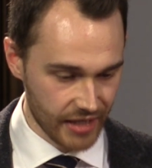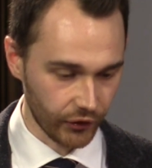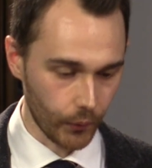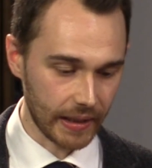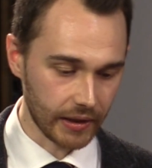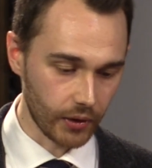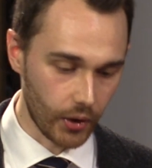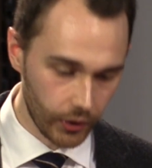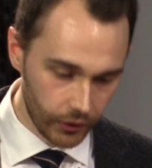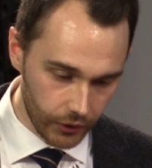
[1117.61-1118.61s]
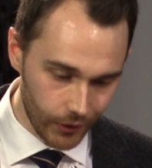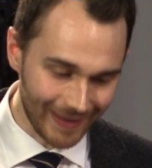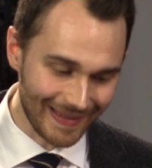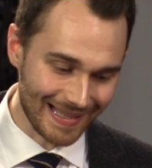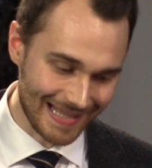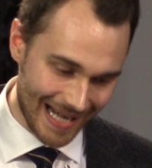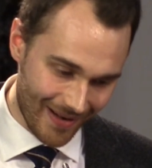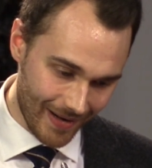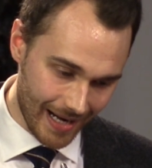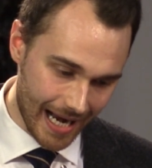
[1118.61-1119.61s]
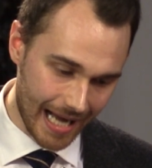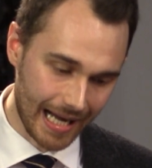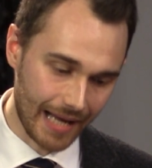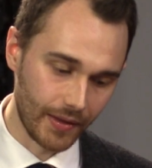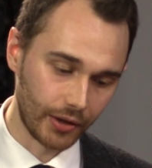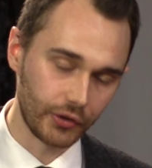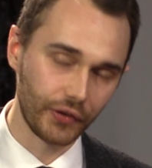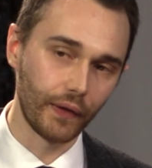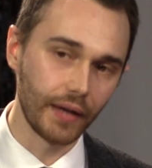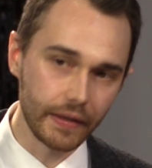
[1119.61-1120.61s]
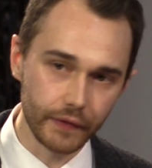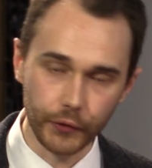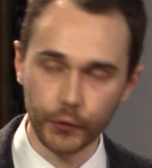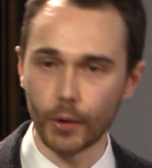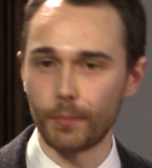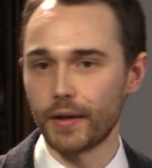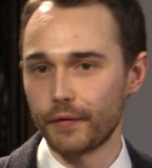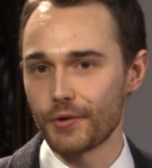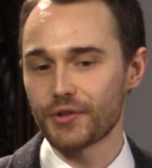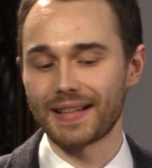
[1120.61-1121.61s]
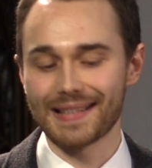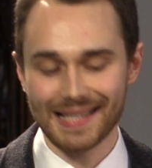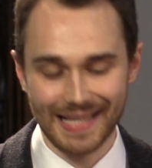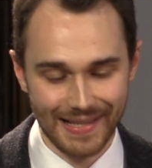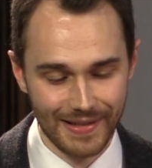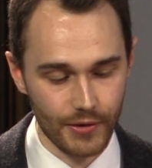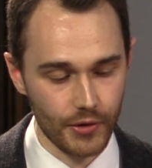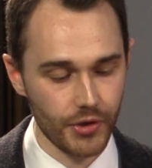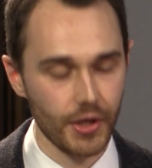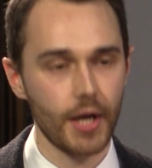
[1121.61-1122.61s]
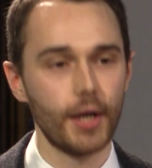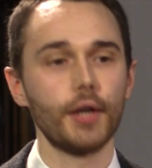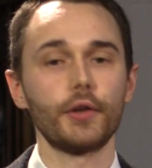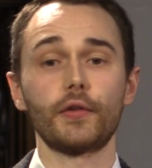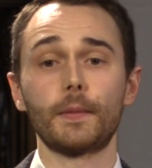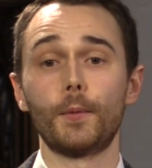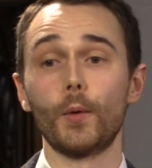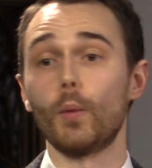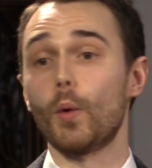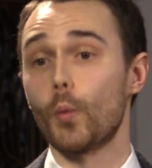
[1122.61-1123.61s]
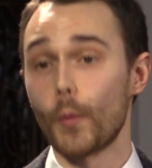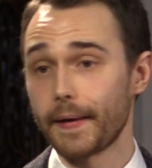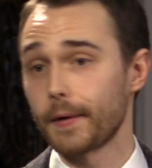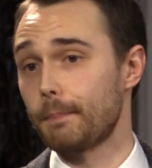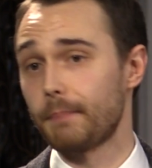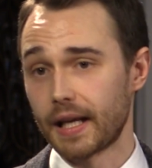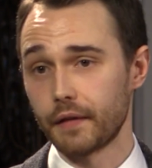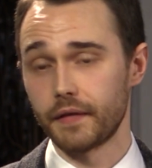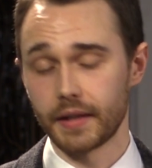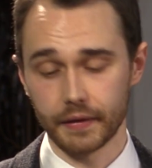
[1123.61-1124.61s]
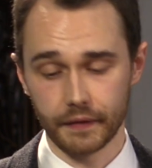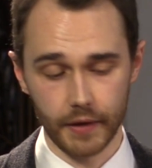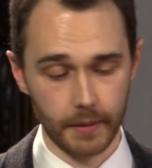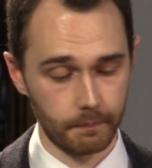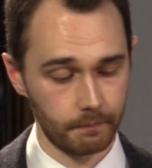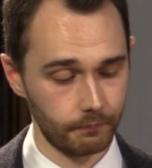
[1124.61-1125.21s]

so that we can honor God in this area and not just leave it to our brothers and sisters to support what we are benefiting from.